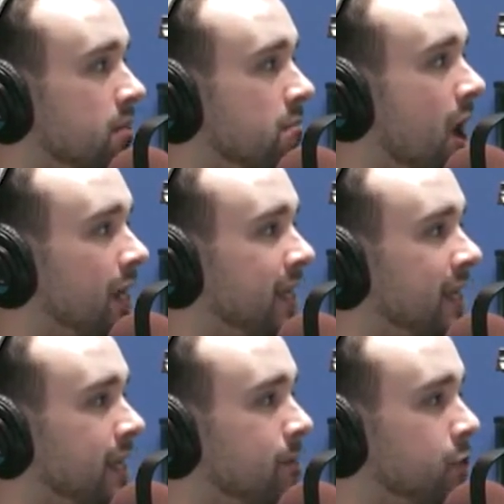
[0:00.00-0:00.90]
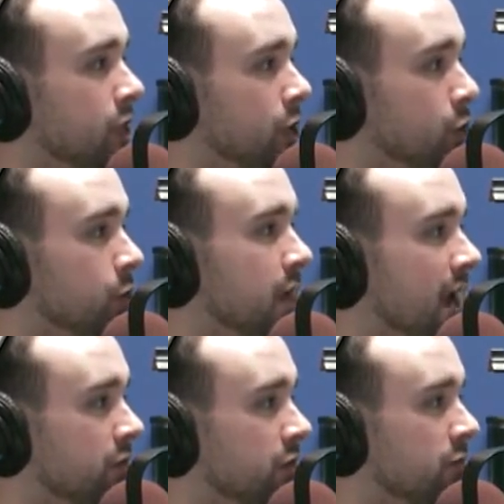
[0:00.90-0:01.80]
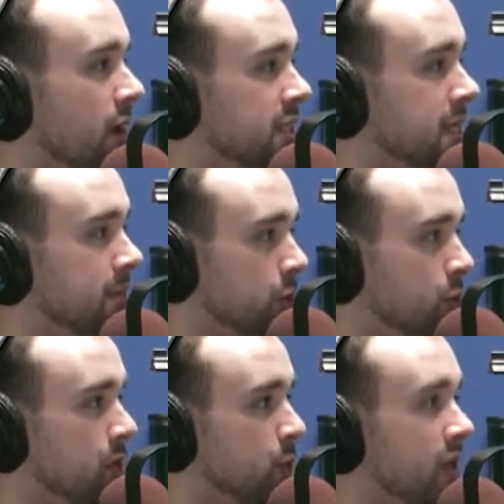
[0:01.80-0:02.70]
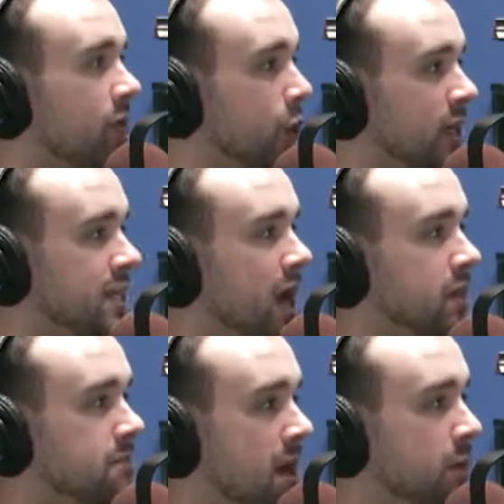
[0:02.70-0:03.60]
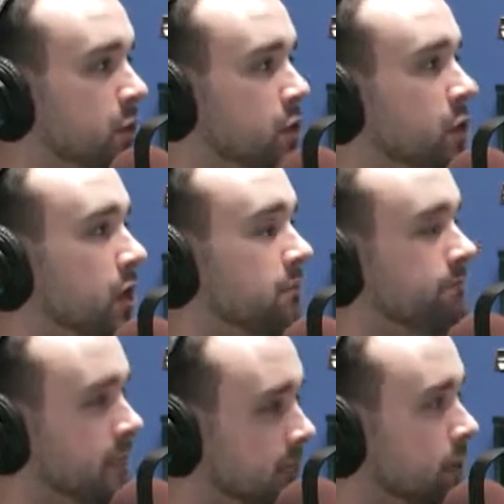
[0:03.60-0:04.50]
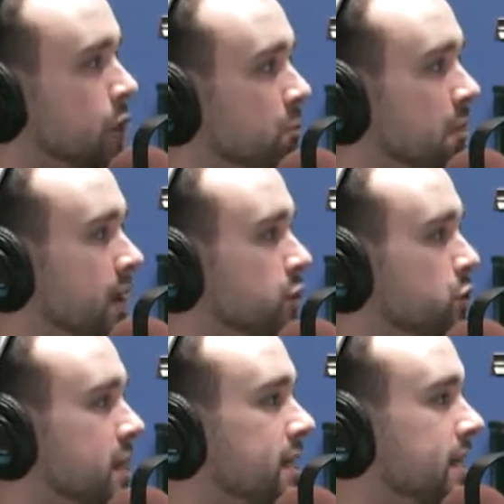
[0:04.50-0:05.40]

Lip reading: mocking Kim Jong-un after the Fox statement, the tweet that we have already talked about, the nuke button tweet.